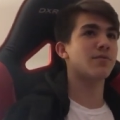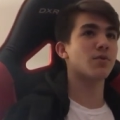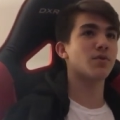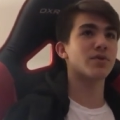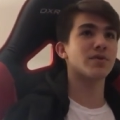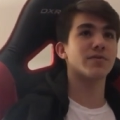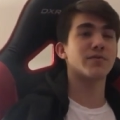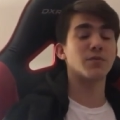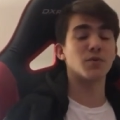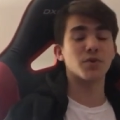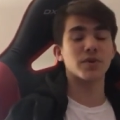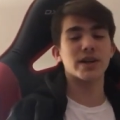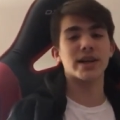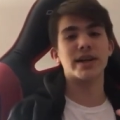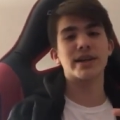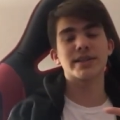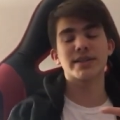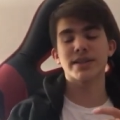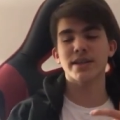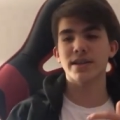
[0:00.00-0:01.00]

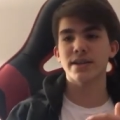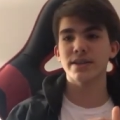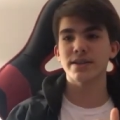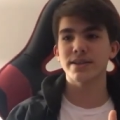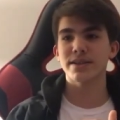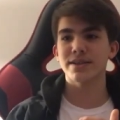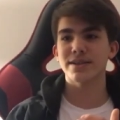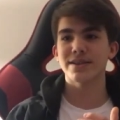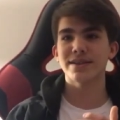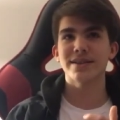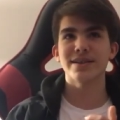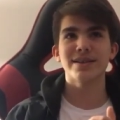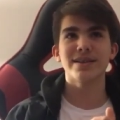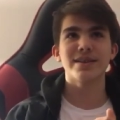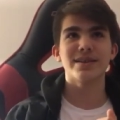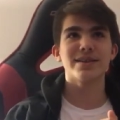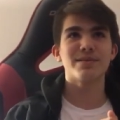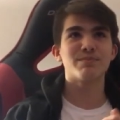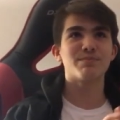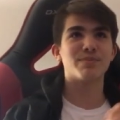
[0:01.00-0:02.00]
Fortnite sucks.
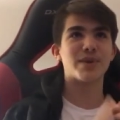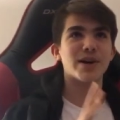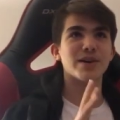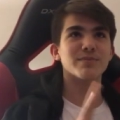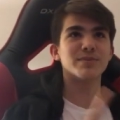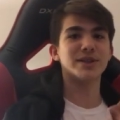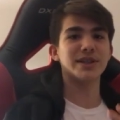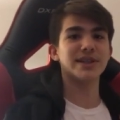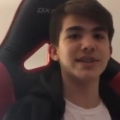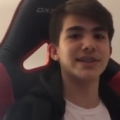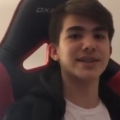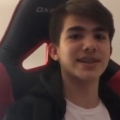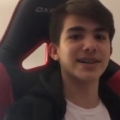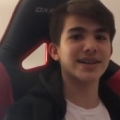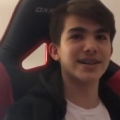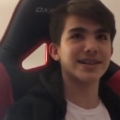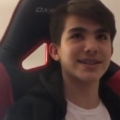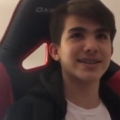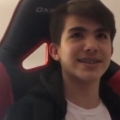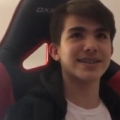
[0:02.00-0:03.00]
PUBG go.
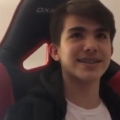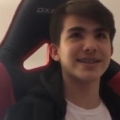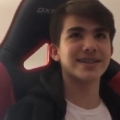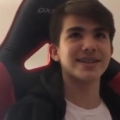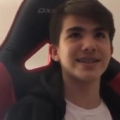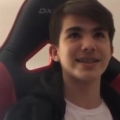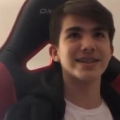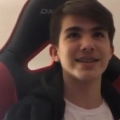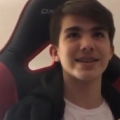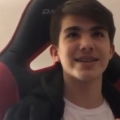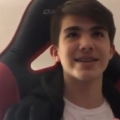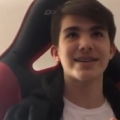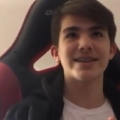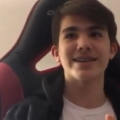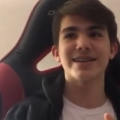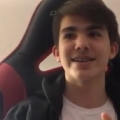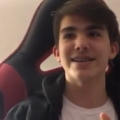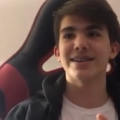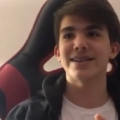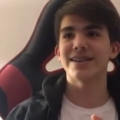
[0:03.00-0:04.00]
sucks. There you go.
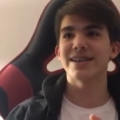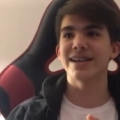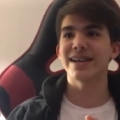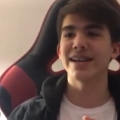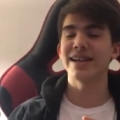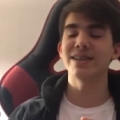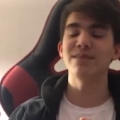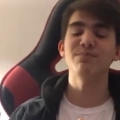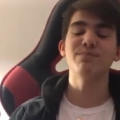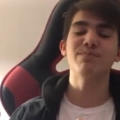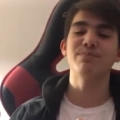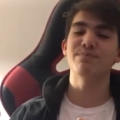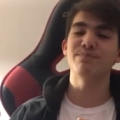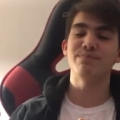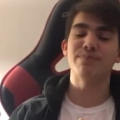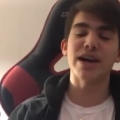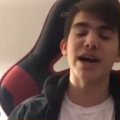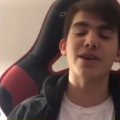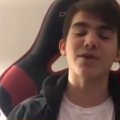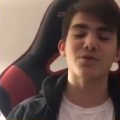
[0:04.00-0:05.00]
Any
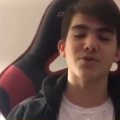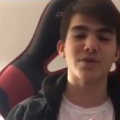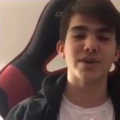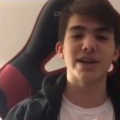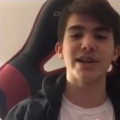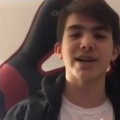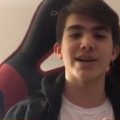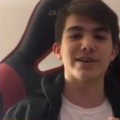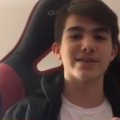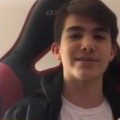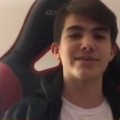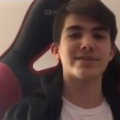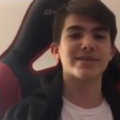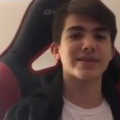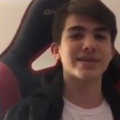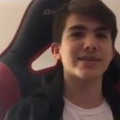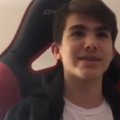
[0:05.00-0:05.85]
battle royale,